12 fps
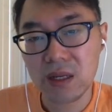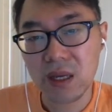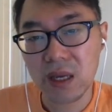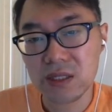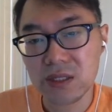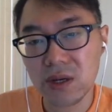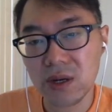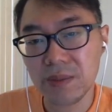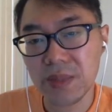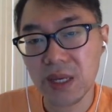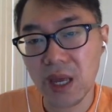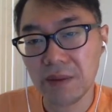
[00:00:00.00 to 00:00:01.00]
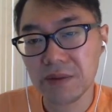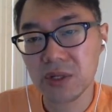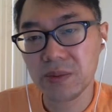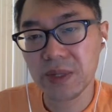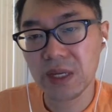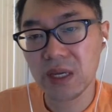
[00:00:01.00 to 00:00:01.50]
It's going to be
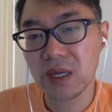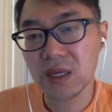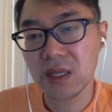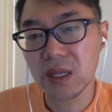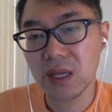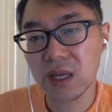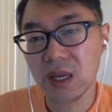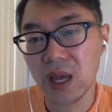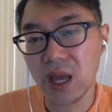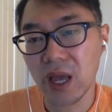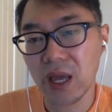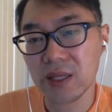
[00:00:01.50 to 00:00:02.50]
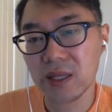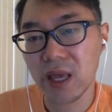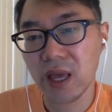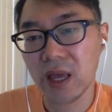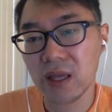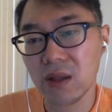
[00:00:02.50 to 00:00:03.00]
after begin, and
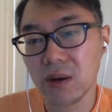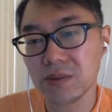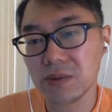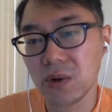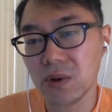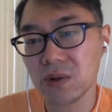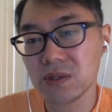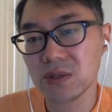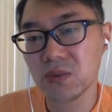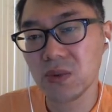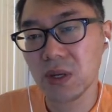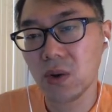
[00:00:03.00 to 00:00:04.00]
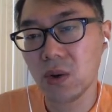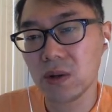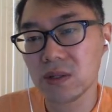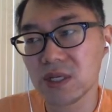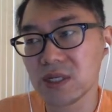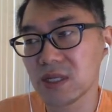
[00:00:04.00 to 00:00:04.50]
then, of course, we
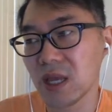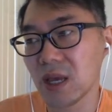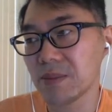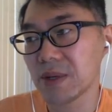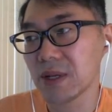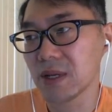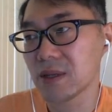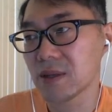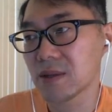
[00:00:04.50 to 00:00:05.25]
call this template.